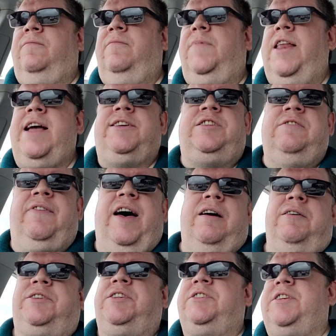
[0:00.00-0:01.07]
Nasty
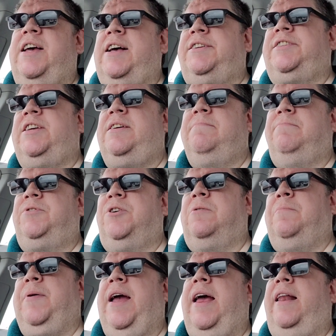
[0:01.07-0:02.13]
virus is nasty.
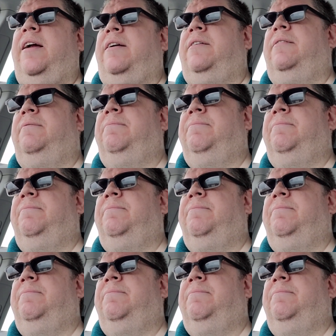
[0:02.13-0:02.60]
Don't panic.